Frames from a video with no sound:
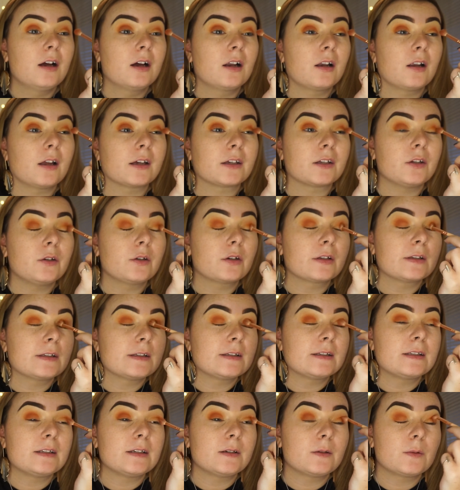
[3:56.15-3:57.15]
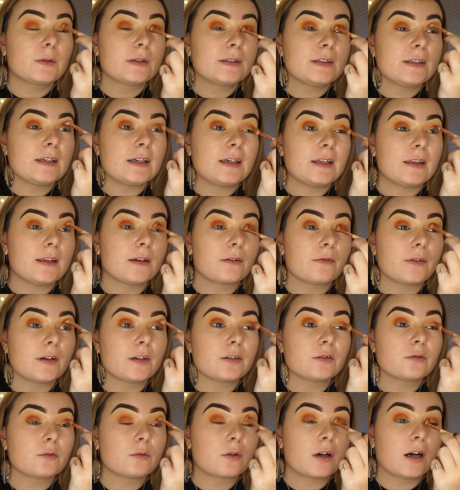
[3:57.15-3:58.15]
Like, you can still see the
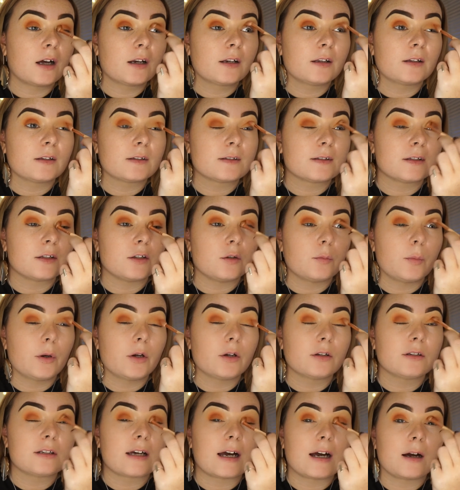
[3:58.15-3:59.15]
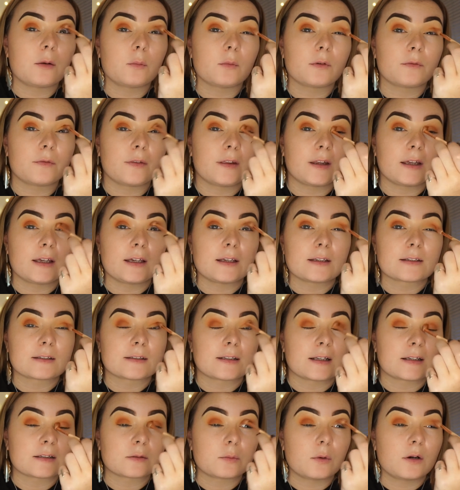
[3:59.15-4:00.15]
original colours that you put down with these,
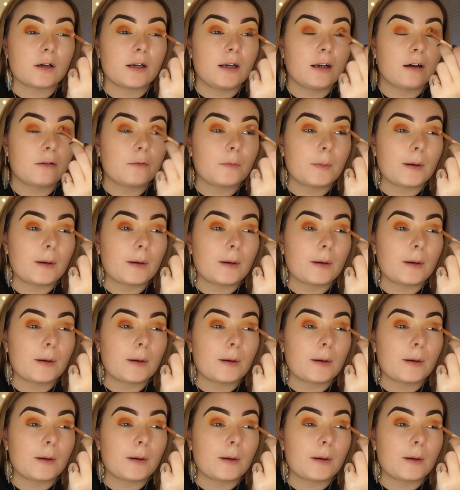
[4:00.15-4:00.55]
and that's what I love